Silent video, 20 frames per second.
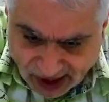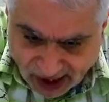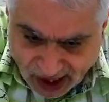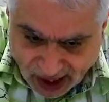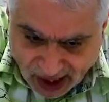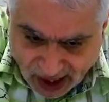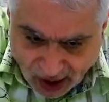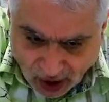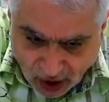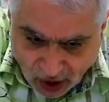
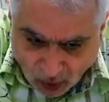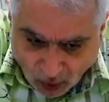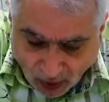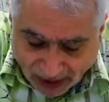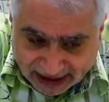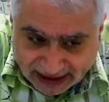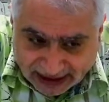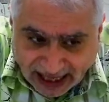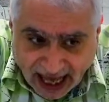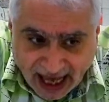One
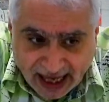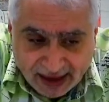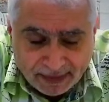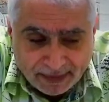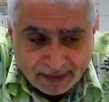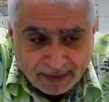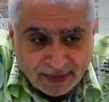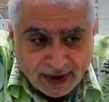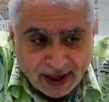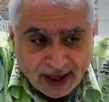time
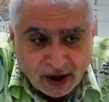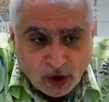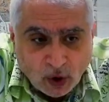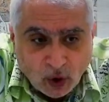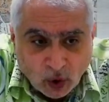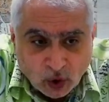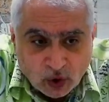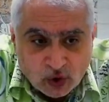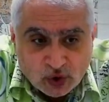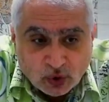also
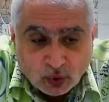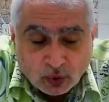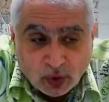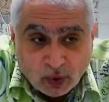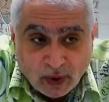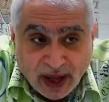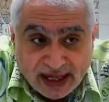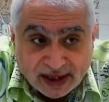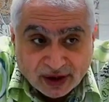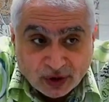we
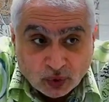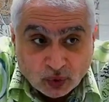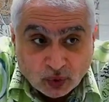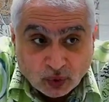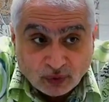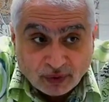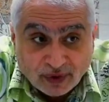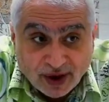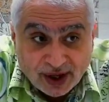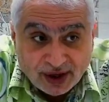went to
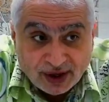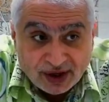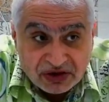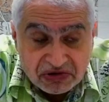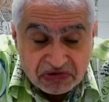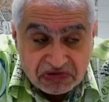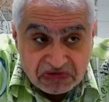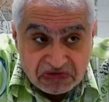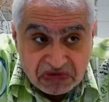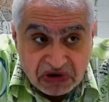a
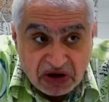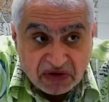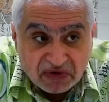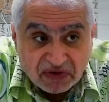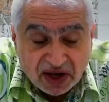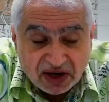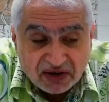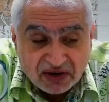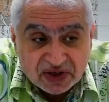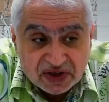very
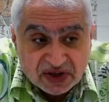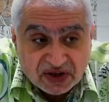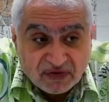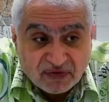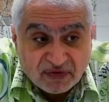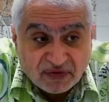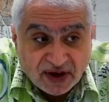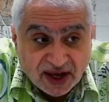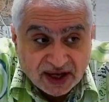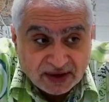
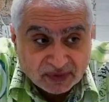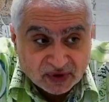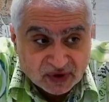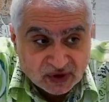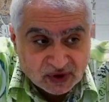famous